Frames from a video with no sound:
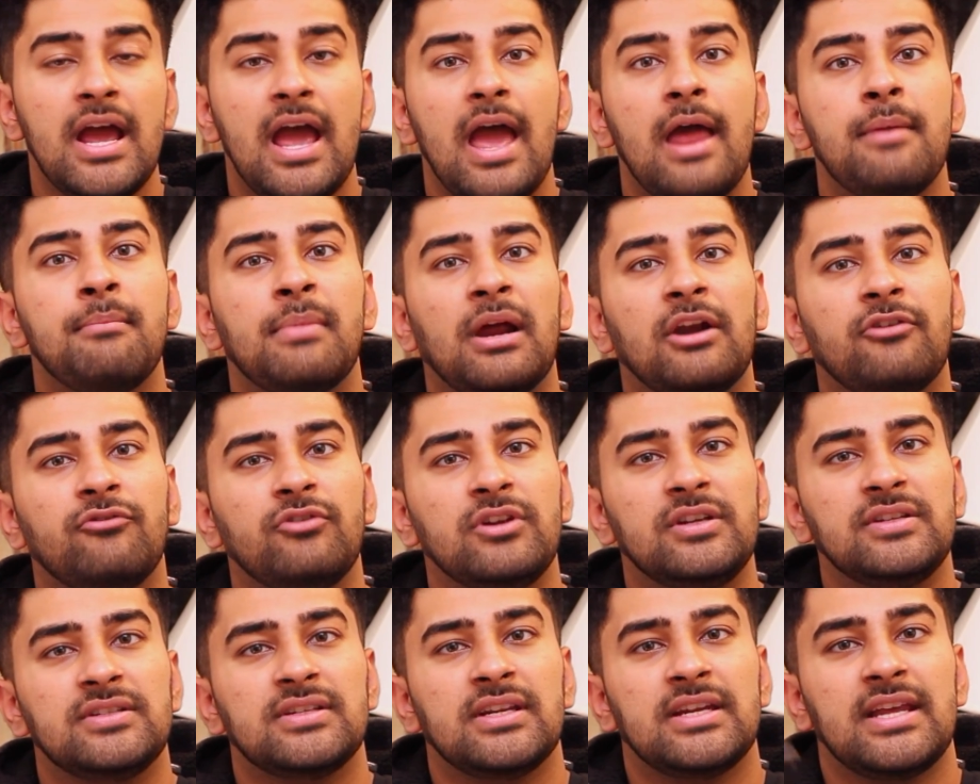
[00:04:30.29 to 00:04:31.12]
And my
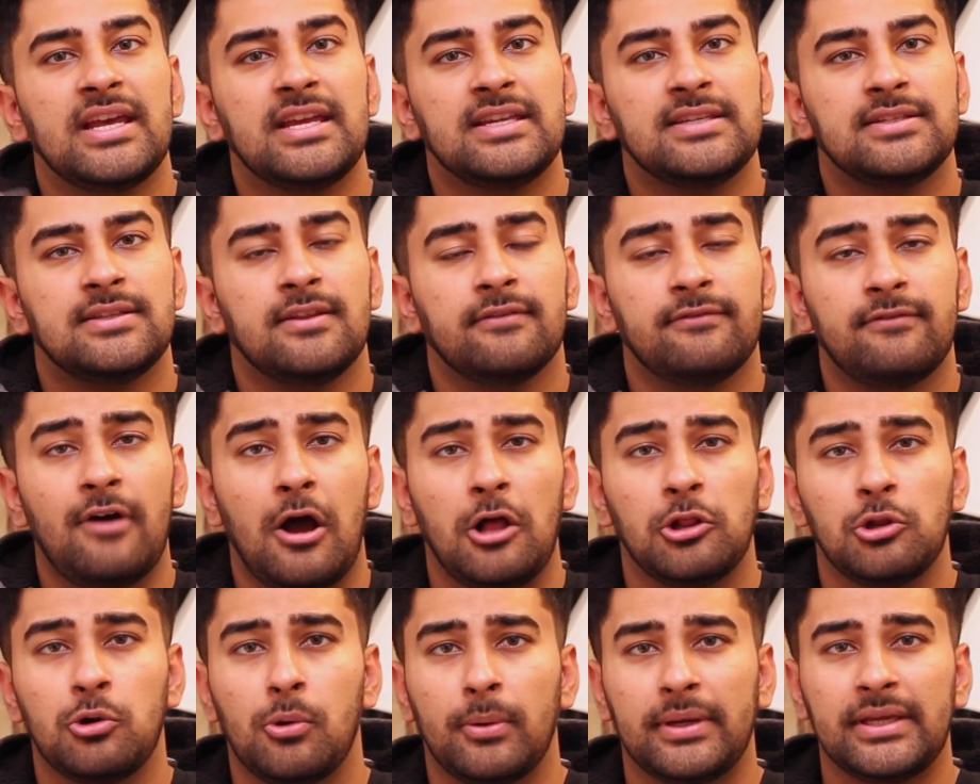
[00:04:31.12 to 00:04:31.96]
reason is the
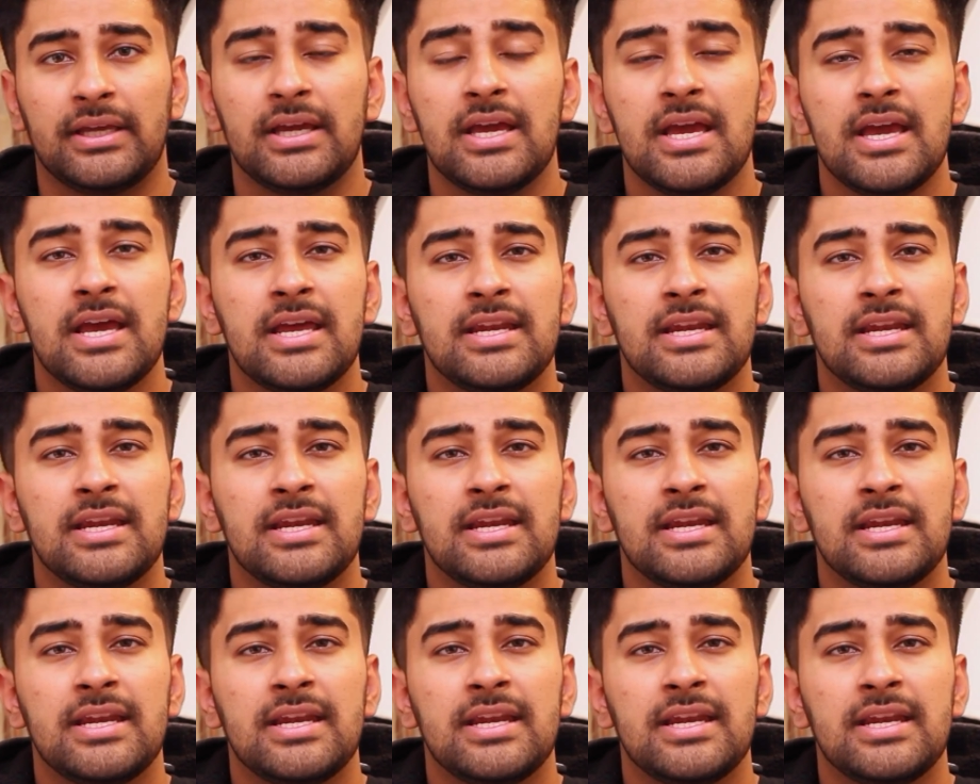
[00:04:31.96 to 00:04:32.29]
following.